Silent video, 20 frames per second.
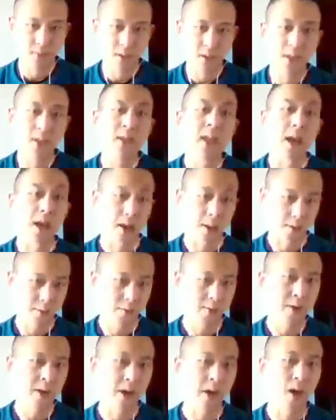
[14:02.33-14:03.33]
Like,
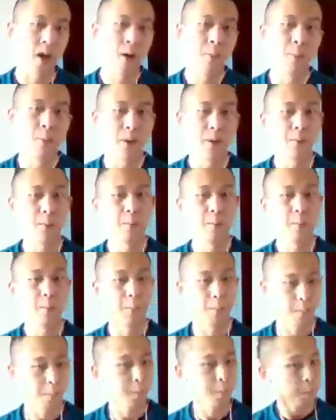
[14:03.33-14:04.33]
yeah.
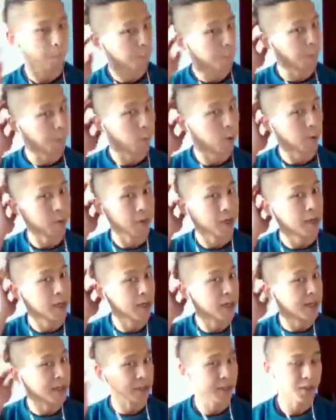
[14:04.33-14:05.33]
But what I'm getting
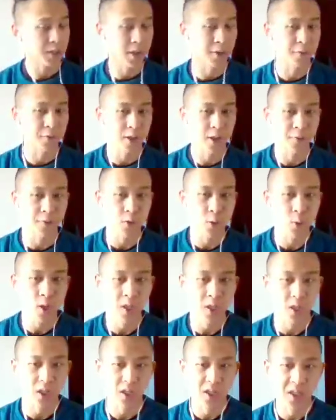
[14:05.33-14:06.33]
at is if you
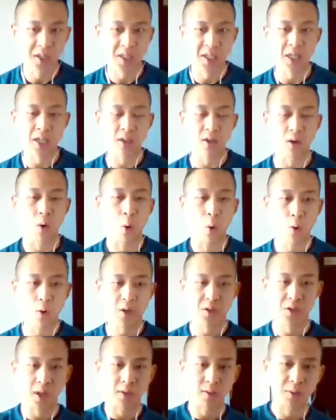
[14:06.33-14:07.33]
can see the
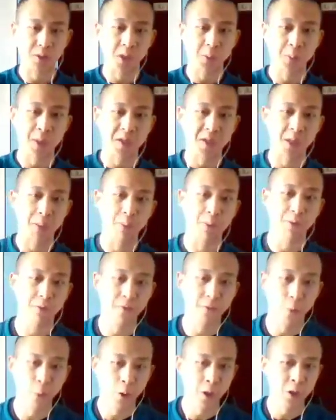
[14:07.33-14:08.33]
horizontal spacing
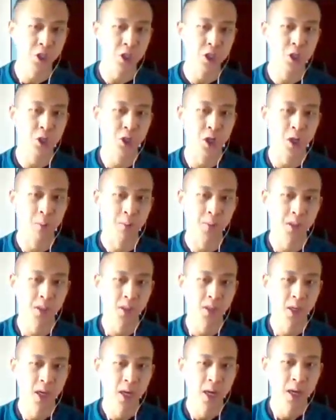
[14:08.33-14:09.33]
before she
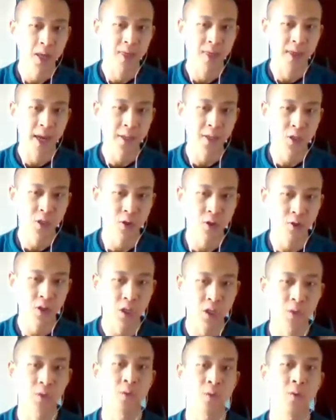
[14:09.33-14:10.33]
jumps, that's your
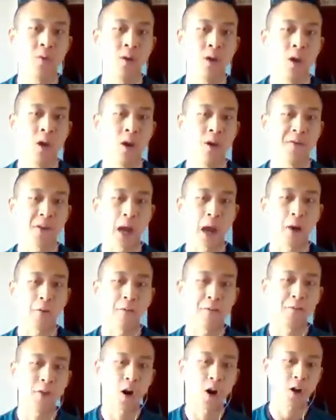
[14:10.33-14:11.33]
cue for how
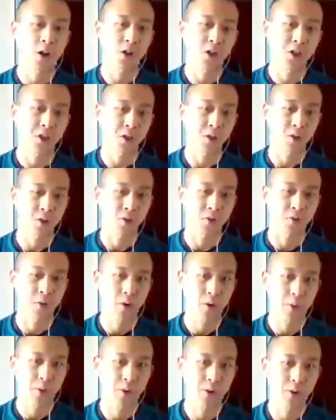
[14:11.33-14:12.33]
far she's gonna go
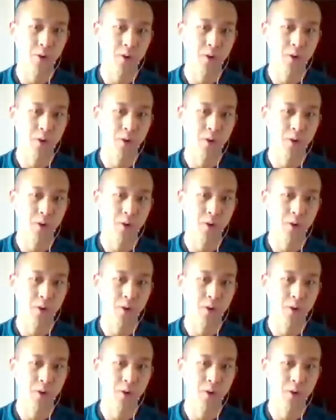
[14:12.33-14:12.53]
forward.